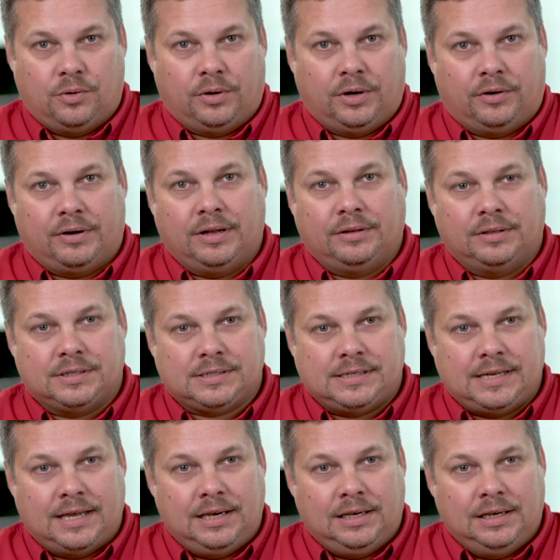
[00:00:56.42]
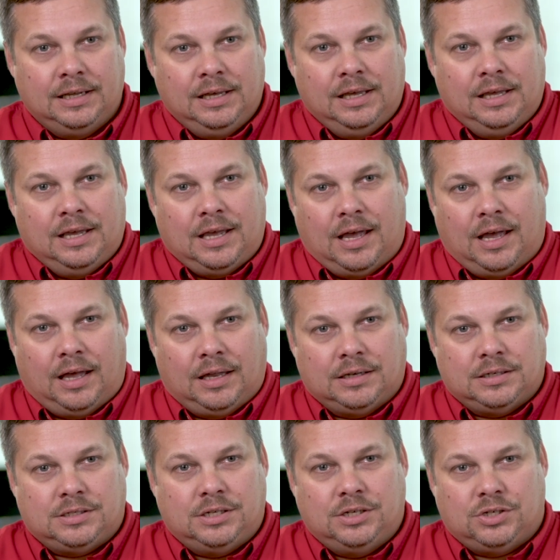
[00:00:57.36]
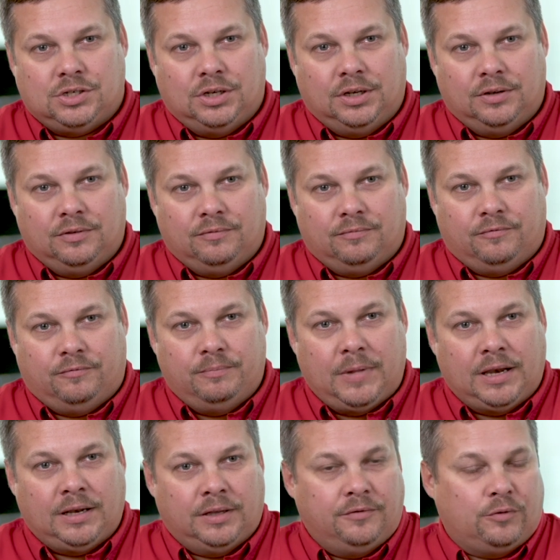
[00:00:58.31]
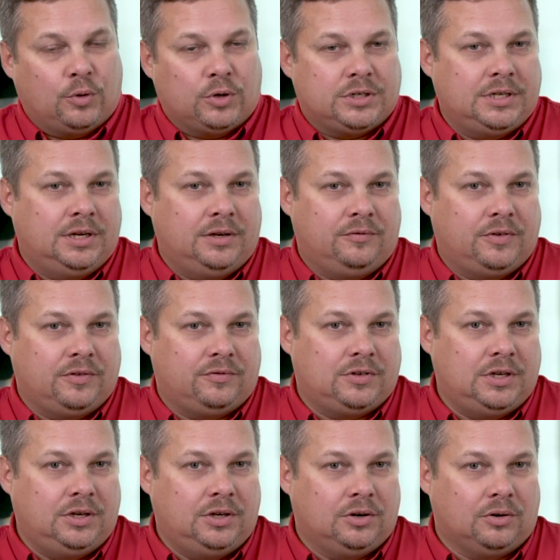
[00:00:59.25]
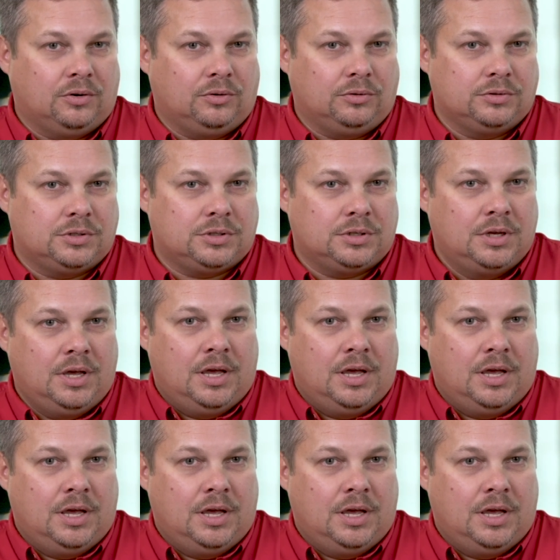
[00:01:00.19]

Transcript: going around the state and teaching mainly 14 and 15-year-olds